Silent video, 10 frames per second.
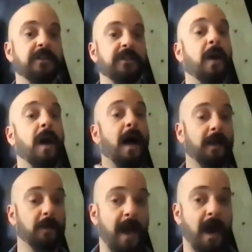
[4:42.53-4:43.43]
to a
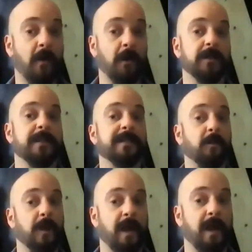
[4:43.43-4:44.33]
higher power, to
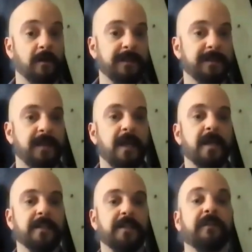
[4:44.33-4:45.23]
someone else,
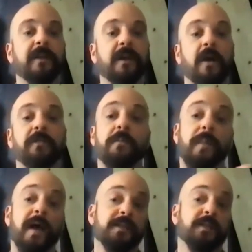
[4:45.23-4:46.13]
to figure out the
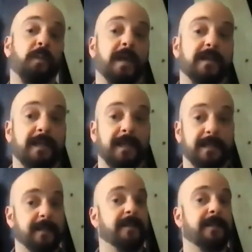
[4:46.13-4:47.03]
best way to
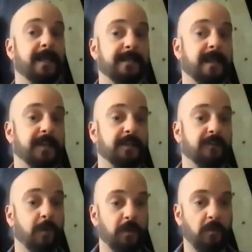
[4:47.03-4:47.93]
get to the destination
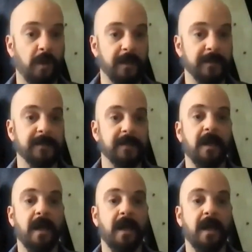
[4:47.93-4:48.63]
of what you want.